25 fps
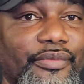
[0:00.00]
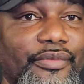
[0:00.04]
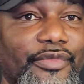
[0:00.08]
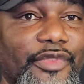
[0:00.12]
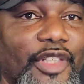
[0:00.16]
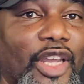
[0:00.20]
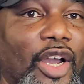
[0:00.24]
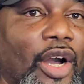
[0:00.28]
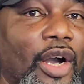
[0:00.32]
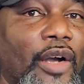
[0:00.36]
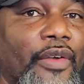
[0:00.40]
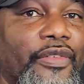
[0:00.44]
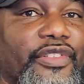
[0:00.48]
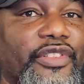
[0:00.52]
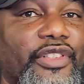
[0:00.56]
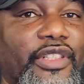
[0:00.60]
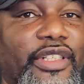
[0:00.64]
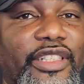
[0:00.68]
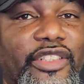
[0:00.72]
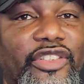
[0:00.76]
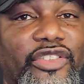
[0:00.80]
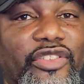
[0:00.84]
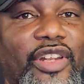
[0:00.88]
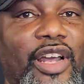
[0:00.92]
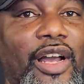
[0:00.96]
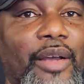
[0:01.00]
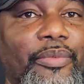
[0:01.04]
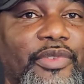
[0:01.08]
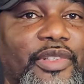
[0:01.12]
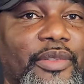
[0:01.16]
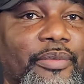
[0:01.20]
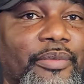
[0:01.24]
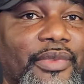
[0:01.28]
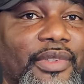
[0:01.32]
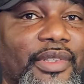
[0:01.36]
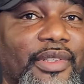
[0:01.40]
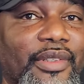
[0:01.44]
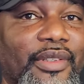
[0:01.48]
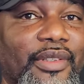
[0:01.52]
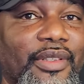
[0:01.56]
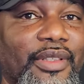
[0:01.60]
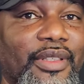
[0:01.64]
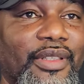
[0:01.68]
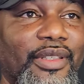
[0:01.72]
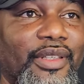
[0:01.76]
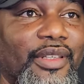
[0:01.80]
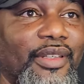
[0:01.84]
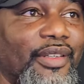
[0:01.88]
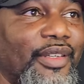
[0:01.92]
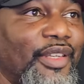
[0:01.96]
the officer that stopped him.
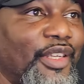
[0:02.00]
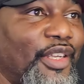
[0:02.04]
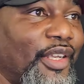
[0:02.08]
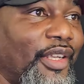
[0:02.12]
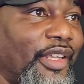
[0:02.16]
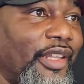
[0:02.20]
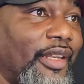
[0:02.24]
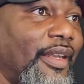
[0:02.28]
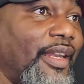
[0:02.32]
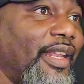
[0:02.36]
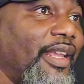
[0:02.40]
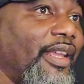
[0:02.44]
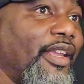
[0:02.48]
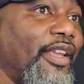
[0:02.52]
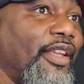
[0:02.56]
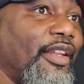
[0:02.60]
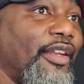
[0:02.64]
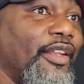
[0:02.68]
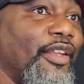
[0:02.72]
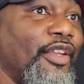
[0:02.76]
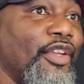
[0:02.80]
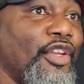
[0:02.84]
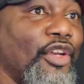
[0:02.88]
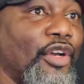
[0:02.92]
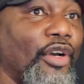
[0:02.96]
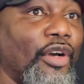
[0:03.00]
And then